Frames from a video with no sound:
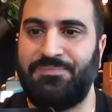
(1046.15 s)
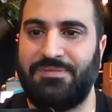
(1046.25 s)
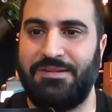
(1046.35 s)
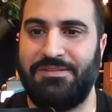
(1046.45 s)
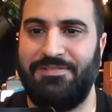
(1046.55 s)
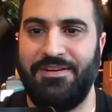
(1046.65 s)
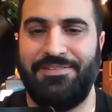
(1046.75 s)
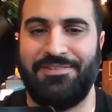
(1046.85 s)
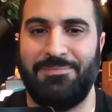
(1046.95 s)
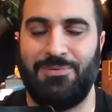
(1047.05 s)
So it's a very
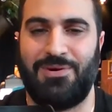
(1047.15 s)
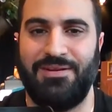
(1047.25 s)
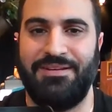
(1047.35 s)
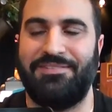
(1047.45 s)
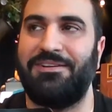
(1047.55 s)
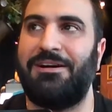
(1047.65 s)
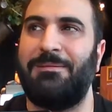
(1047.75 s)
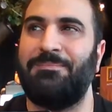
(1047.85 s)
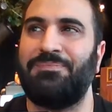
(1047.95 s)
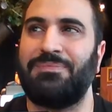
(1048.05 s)
simple one. It's I'm